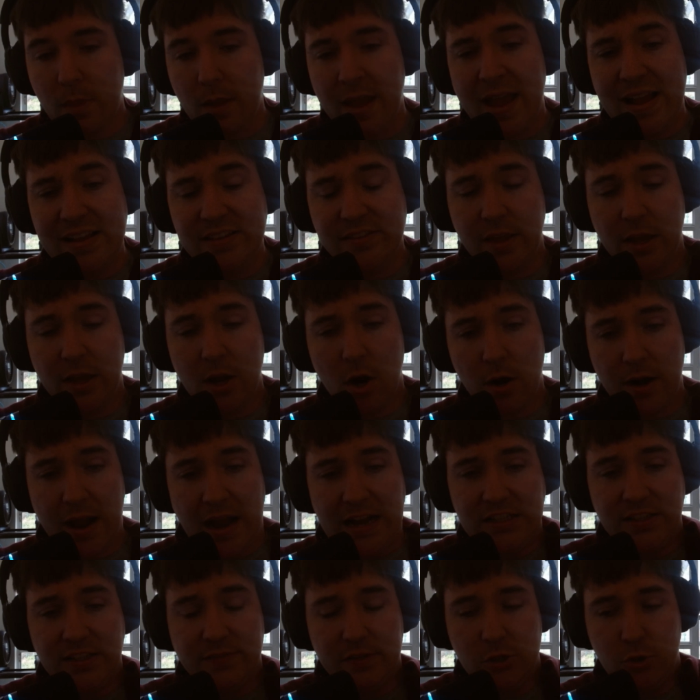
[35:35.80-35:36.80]
as they are
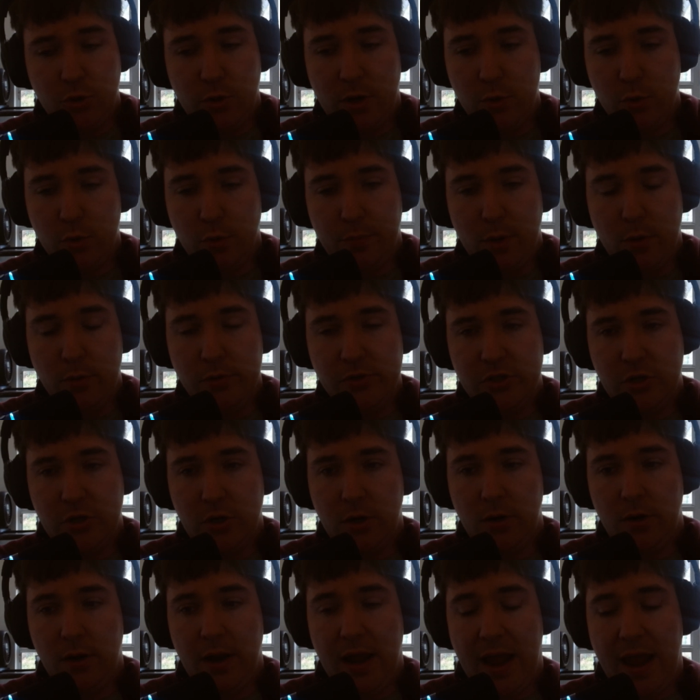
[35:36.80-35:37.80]
actively trying to oppose
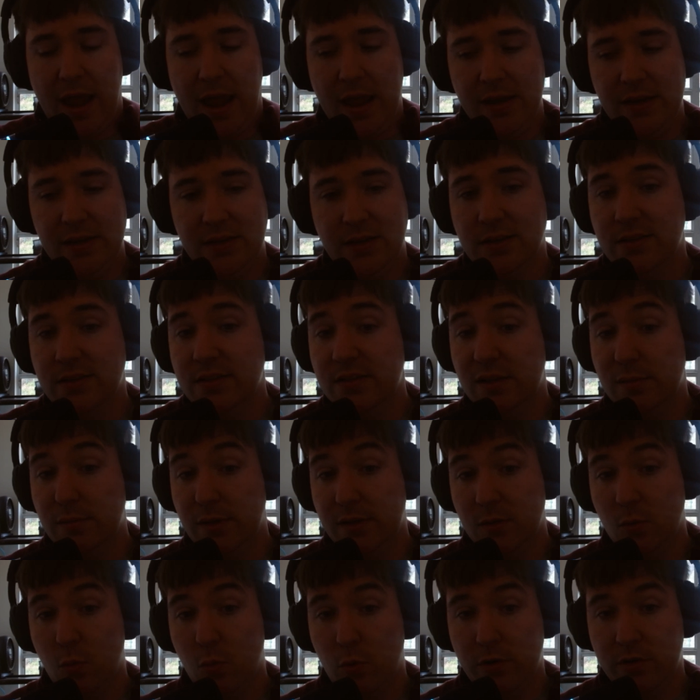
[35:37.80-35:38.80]
her. And it doesn't seem
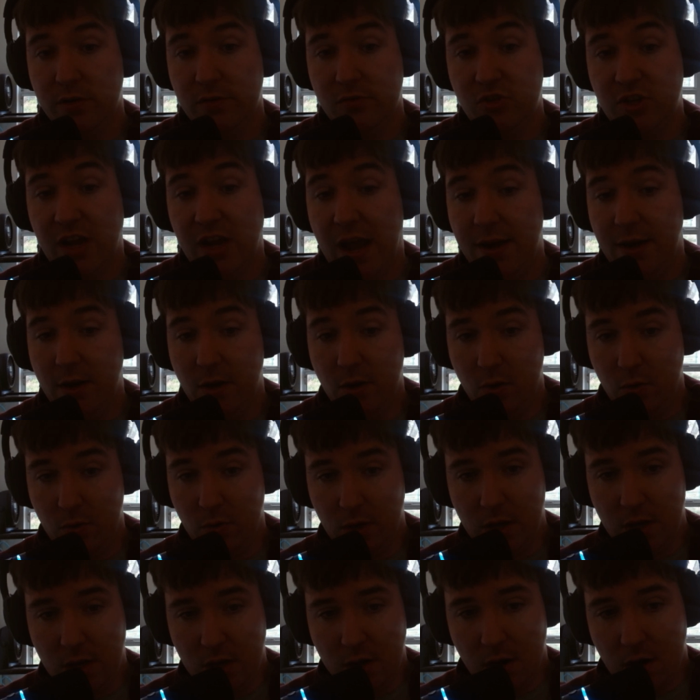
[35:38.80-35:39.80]
like the Warrens of Shadow
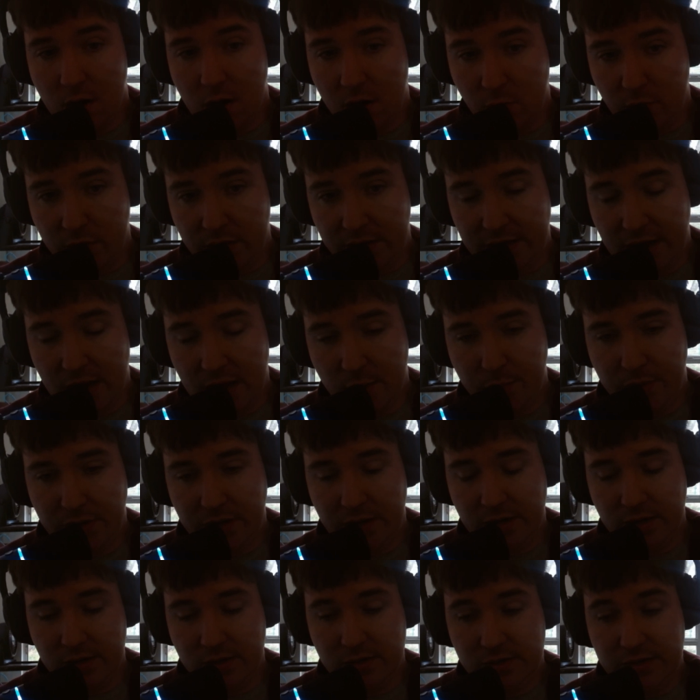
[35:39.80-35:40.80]
are really
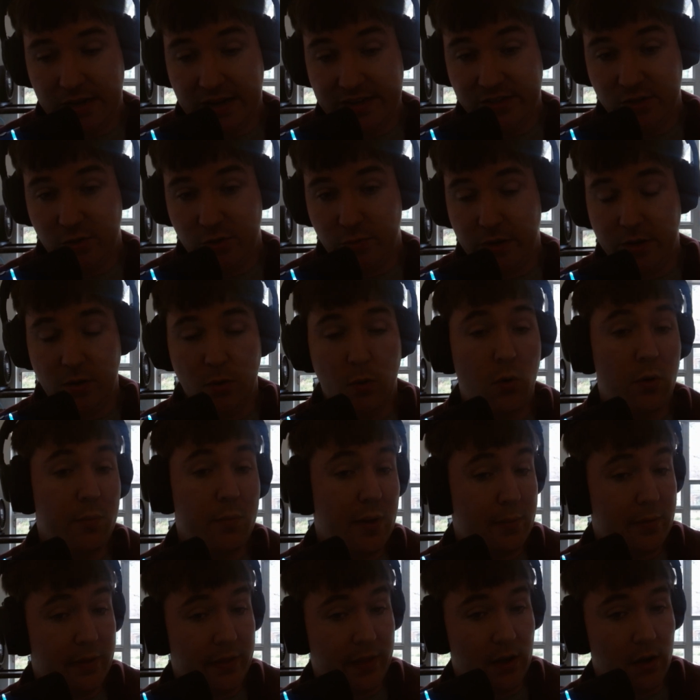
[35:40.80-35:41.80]
helping Tassicren, or
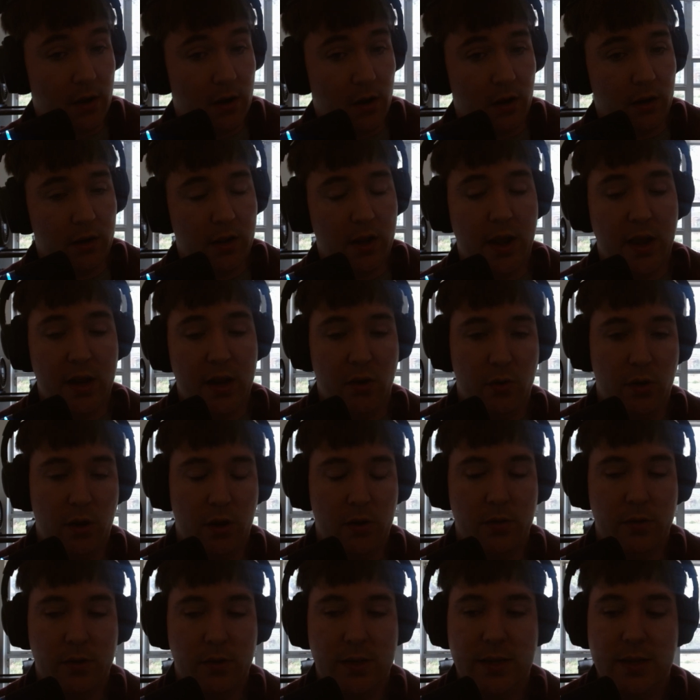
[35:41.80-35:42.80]
maybe they are. I don't
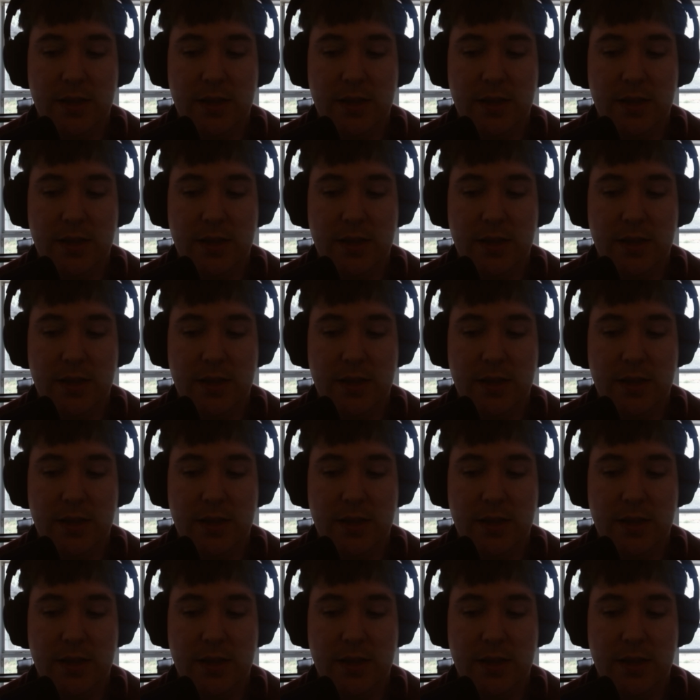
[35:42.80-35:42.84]
know.